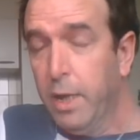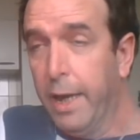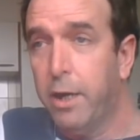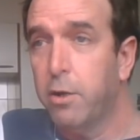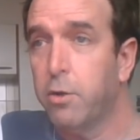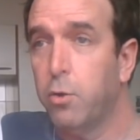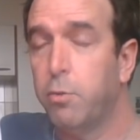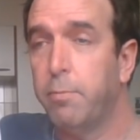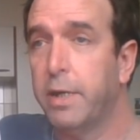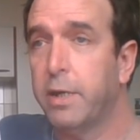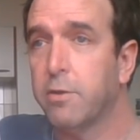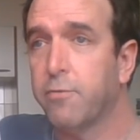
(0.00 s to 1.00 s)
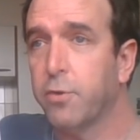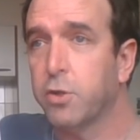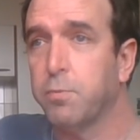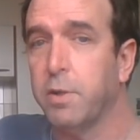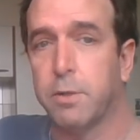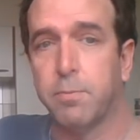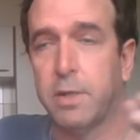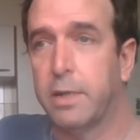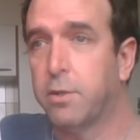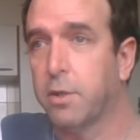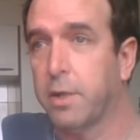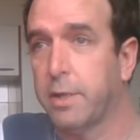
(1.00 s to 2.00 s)
I don't know who made it in the first place, but they
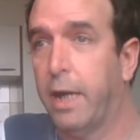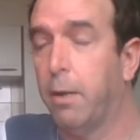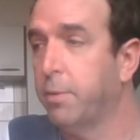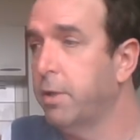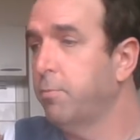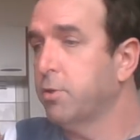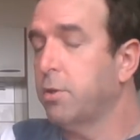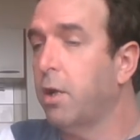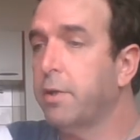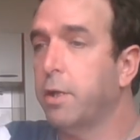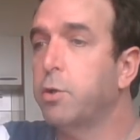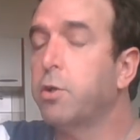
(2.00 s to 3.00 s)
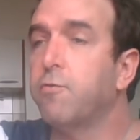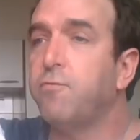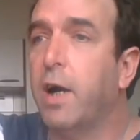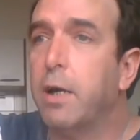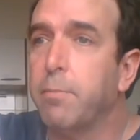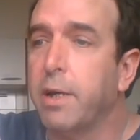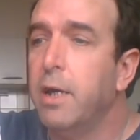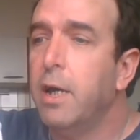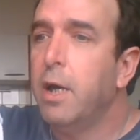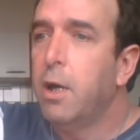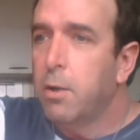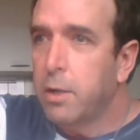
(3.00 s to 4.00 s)
took it down. But it was on there. You could find me.
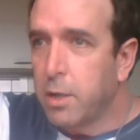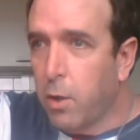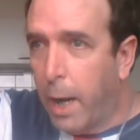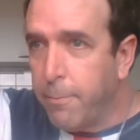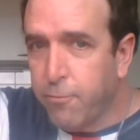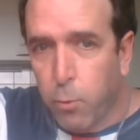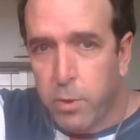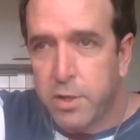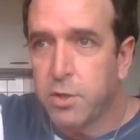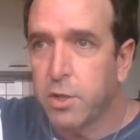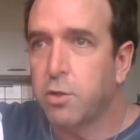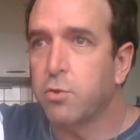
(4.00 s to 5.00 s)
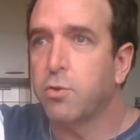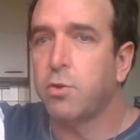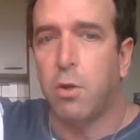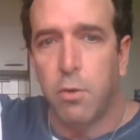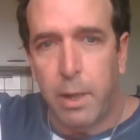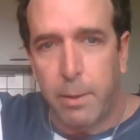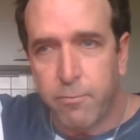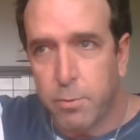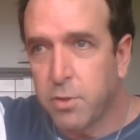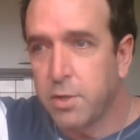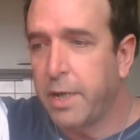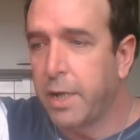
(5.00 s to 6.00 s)
You know, I'm 46 years old. I'm from
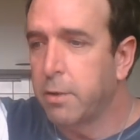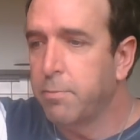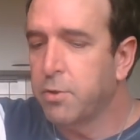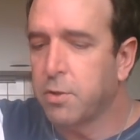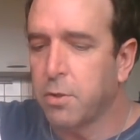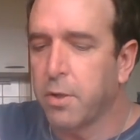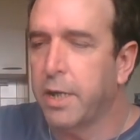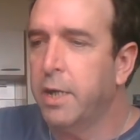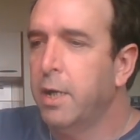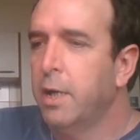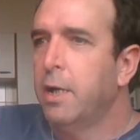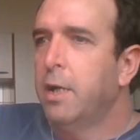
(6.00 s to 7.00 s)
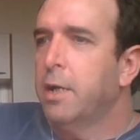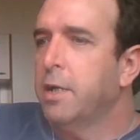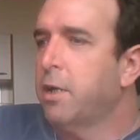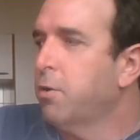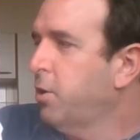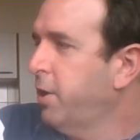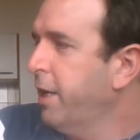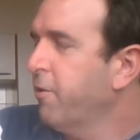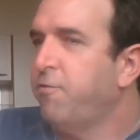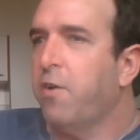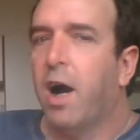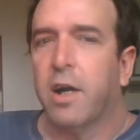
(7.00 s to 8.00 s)
Sedalia, Missouri. You know, Claire
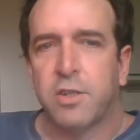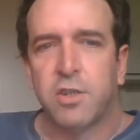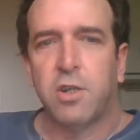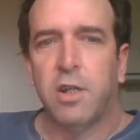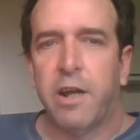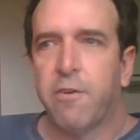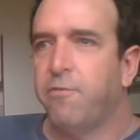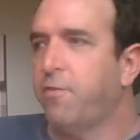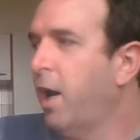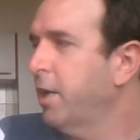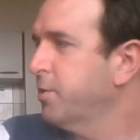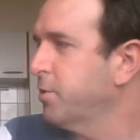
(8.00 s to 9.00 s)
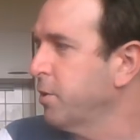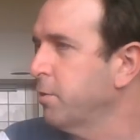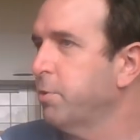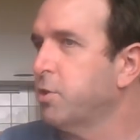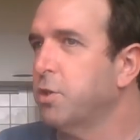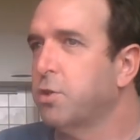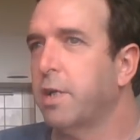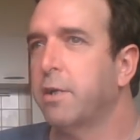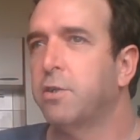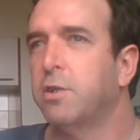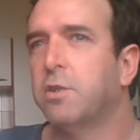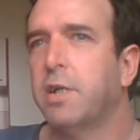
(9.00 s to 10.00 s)
Fox is Claire Foster, but she
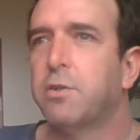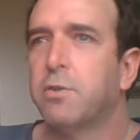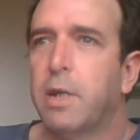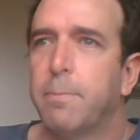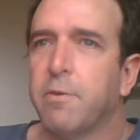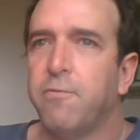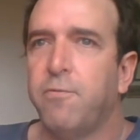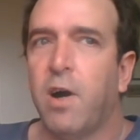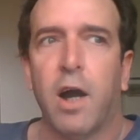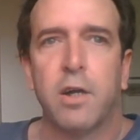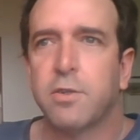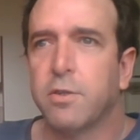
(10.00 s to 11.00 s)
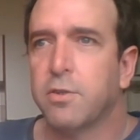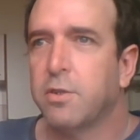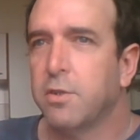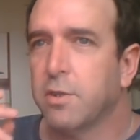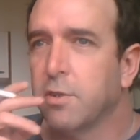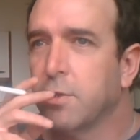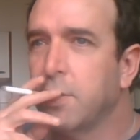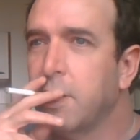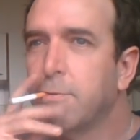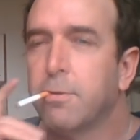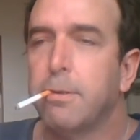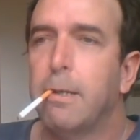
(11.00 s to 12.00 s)
changed her name to Fox because she's this
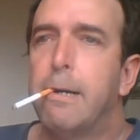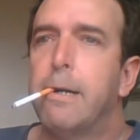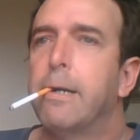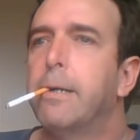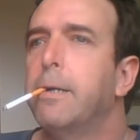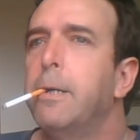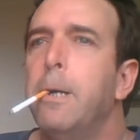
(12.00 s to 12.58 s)
sly...